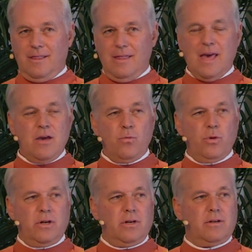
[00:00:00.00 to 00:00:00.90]
they
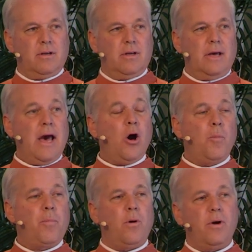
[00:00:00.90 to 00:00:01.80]
wouldn't
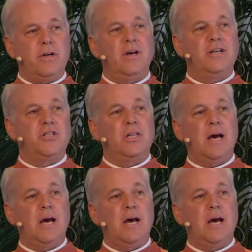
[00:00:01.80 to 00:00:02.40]
help or touch